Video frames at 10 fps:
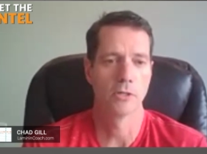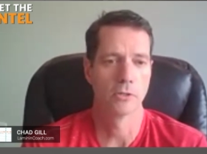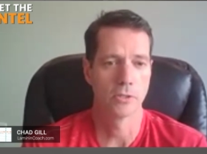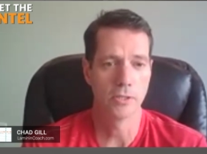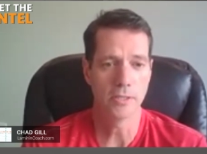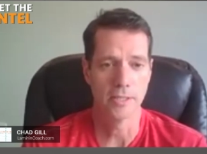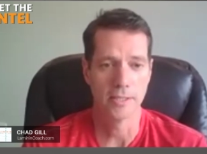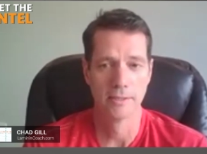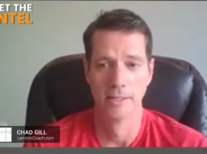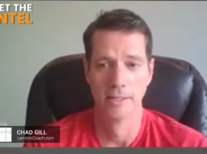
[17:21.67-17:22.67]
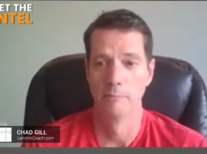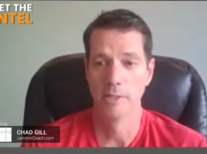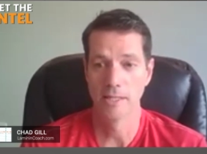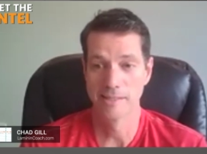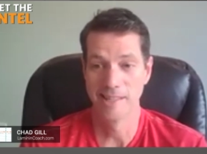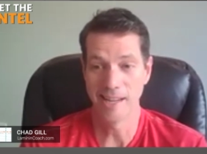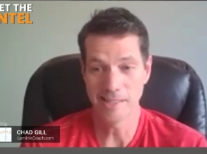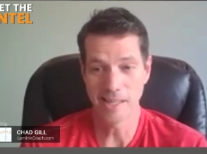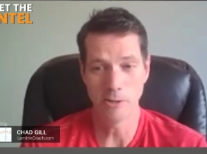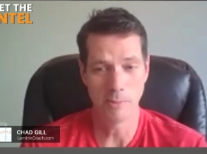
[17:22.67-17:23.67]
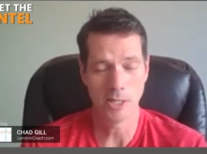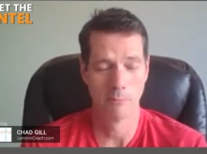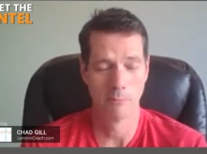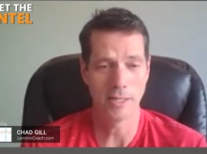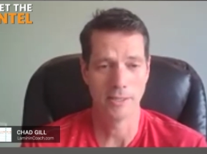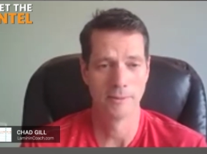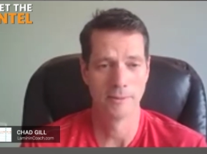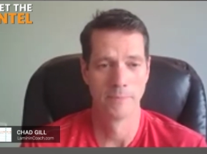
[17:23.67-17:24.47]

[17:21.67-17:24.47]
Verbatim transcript: you're good, because that's how you make your money.